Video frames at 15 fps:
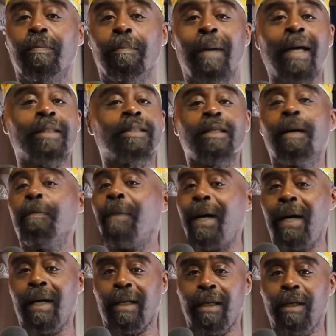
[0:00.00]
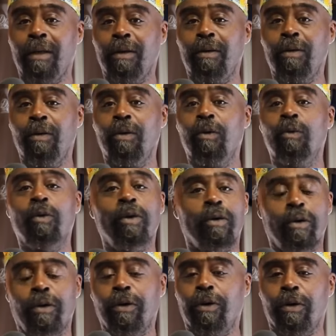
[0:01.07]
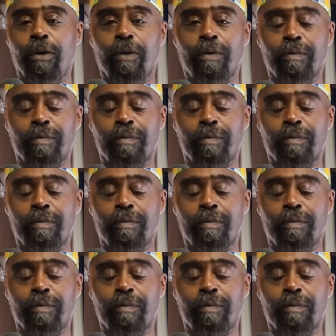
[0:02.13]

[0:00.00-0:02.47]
by somebody would occur.